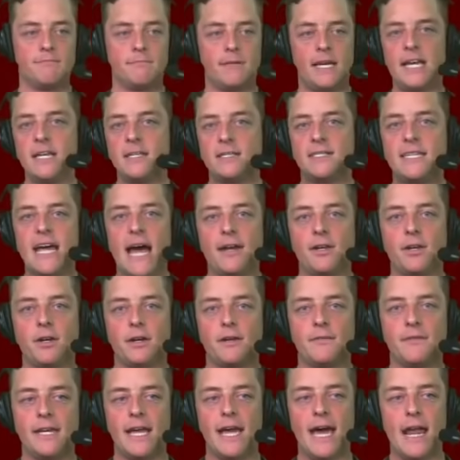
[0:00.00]
his tenure
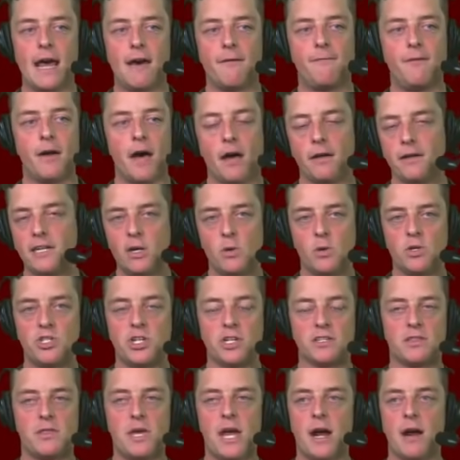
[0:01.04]
in the NFL. He was
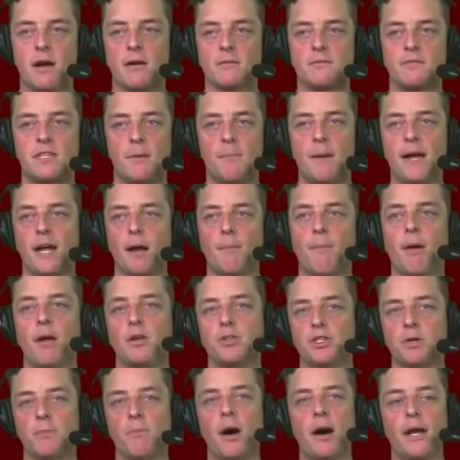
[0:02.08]
just there to make a
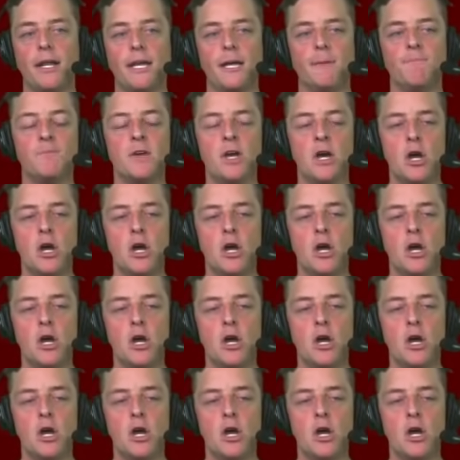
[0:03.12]
bunch of money.